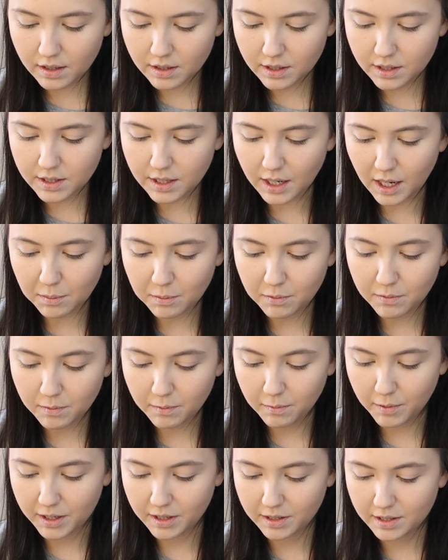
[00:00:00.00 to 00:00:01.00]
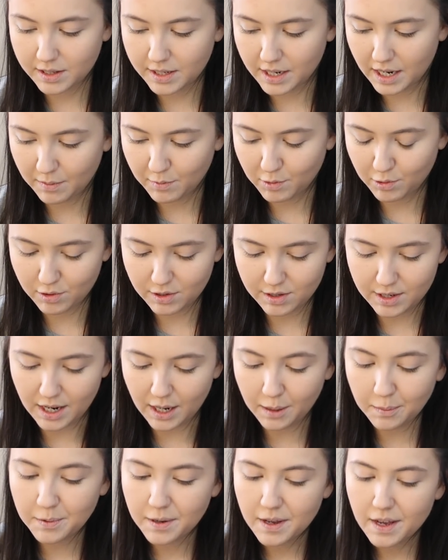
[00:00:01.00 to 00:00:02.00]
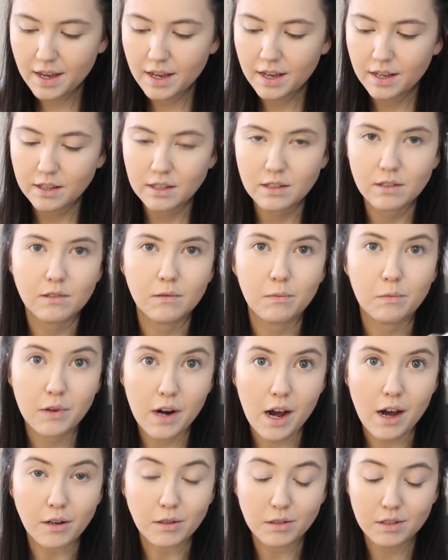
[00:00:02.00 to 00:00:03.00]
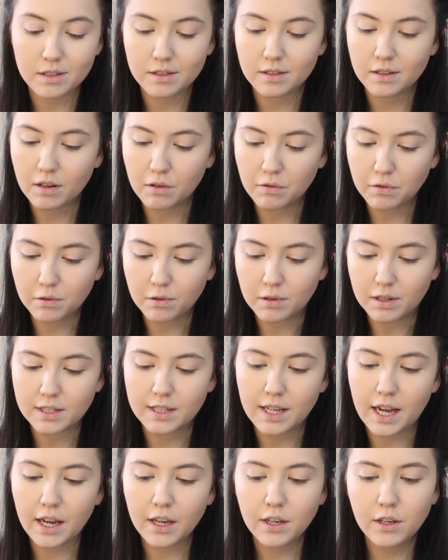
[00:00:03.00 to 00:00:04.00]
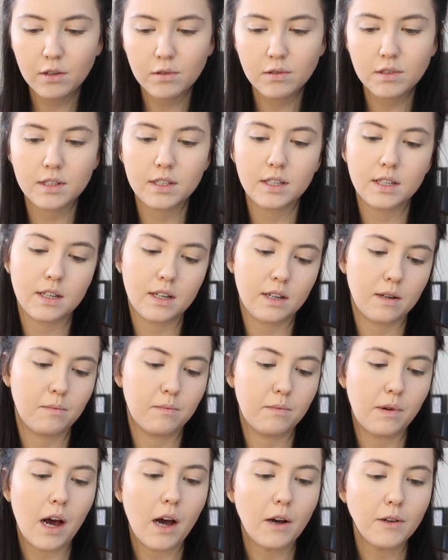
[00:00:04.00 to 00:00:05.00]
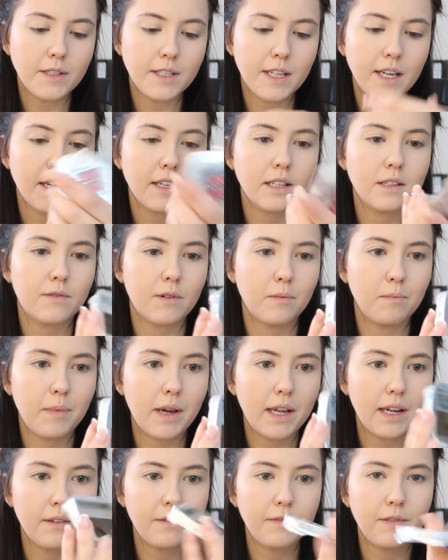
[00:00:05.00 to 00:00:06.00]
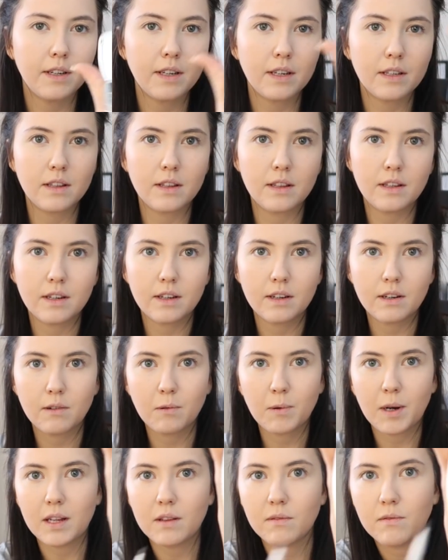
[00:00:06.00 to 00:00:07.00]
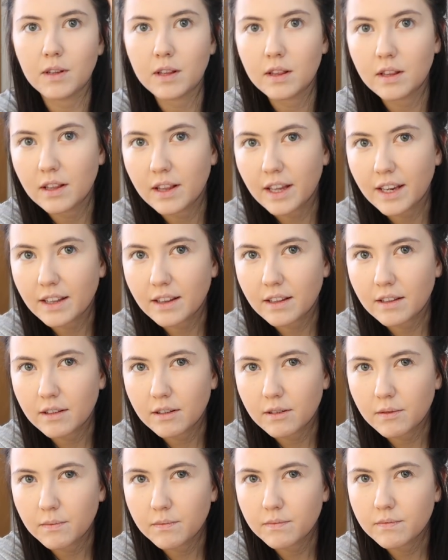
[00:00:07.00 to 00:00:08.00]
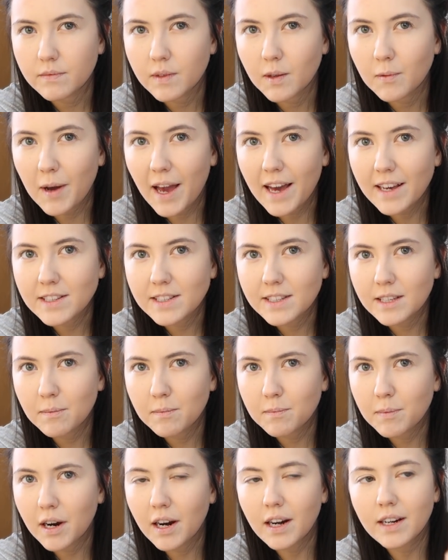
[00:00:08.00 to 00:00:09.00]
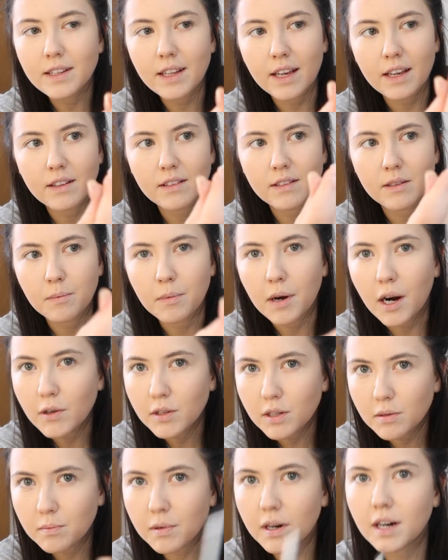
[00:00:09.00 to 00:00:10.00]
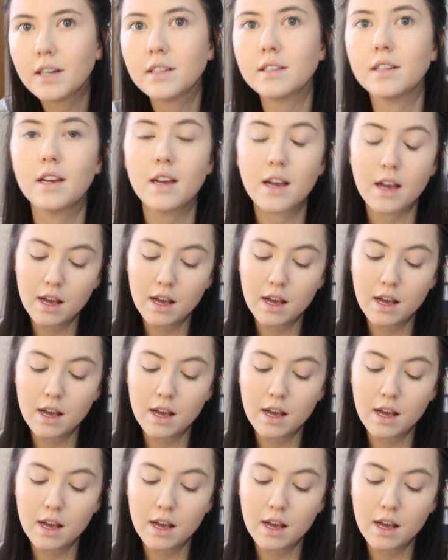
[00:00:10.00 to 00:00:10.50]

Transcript: stop when it's time to stop. So brows, of course. I use the brow Zings from Benefit, the one with the, like the waxy part and the powder part.